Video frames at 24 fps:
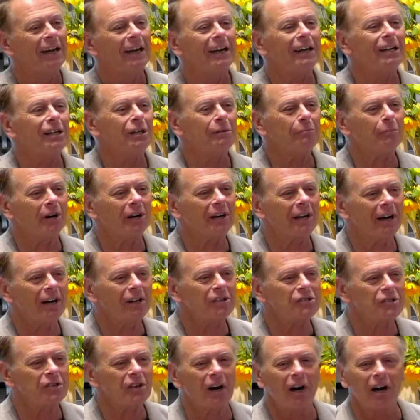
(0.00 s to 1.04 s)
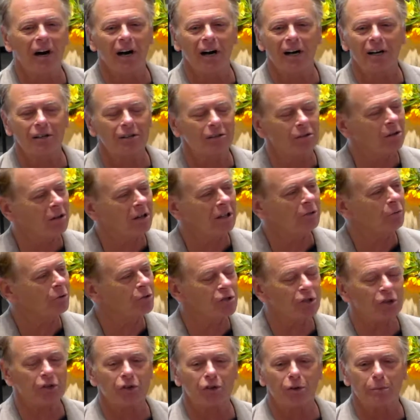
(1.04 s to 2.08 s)
Anybody else? Uh, was
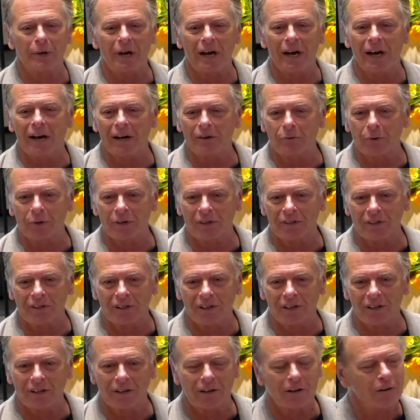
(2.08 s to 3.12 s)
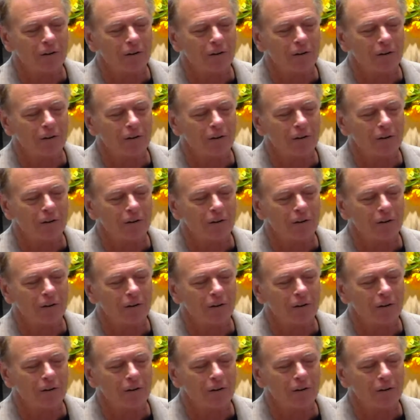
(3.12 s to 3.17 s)
it good or bad? What do you think?